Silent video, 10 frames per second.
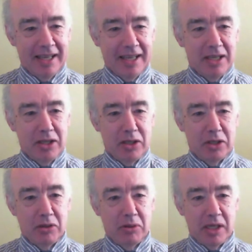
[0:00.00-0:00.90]

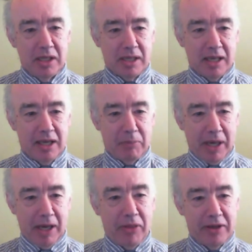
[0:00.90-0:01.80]
you need to think
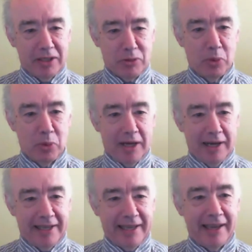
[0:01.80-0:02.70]
about things
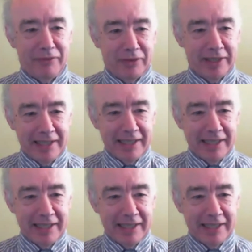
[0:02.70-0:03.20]
really carefully.